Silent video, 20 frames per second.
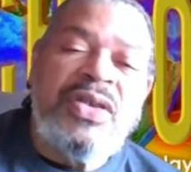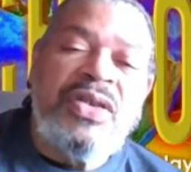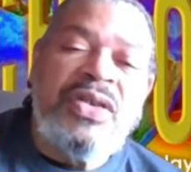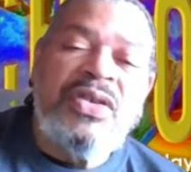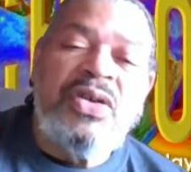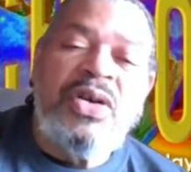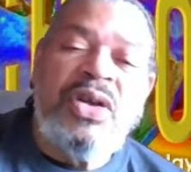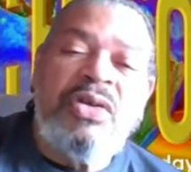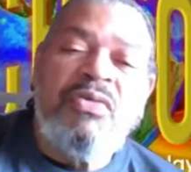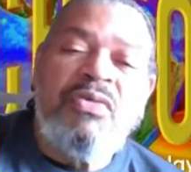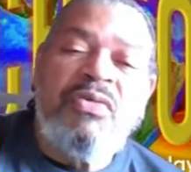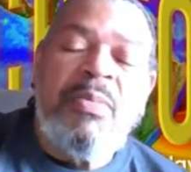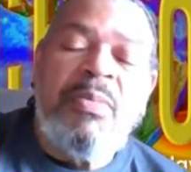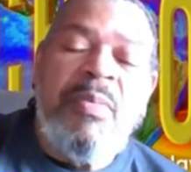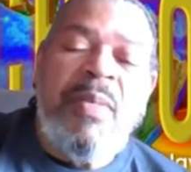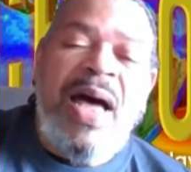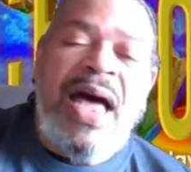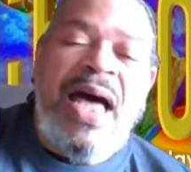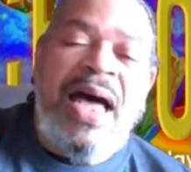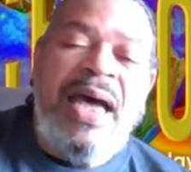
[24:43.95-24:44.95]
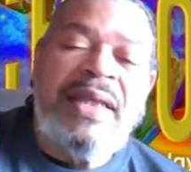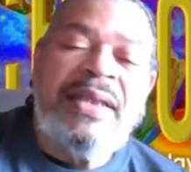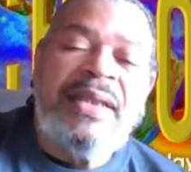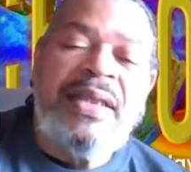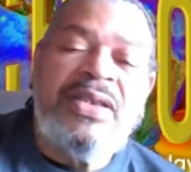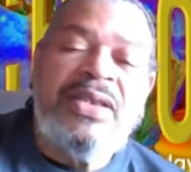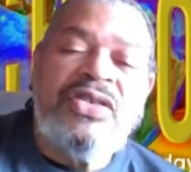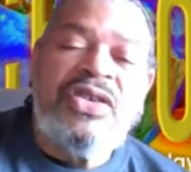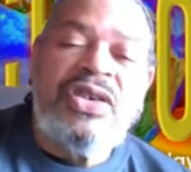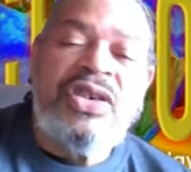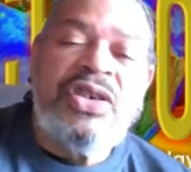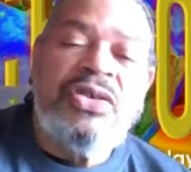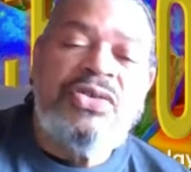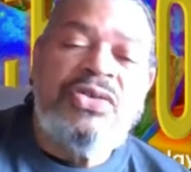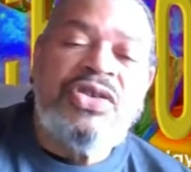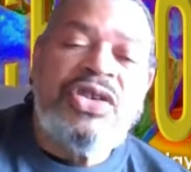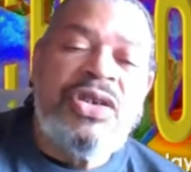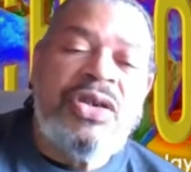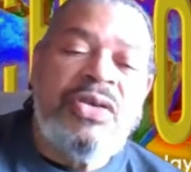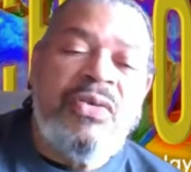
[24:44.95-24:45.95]
is going to remind this
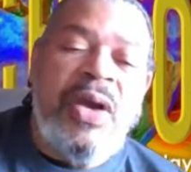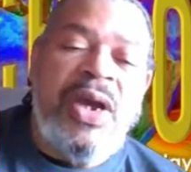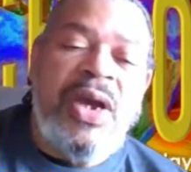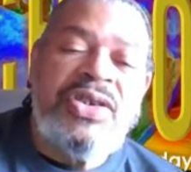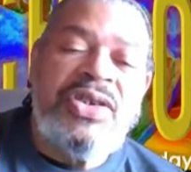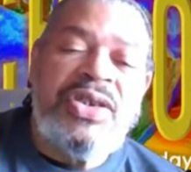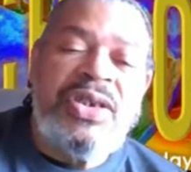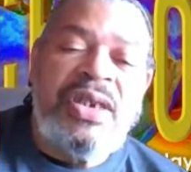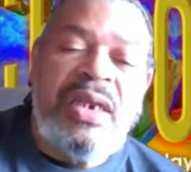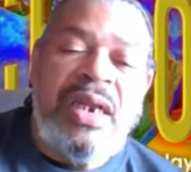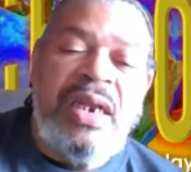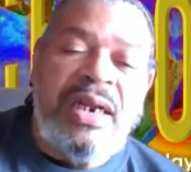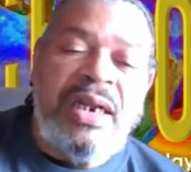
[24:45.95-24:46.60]
new generation,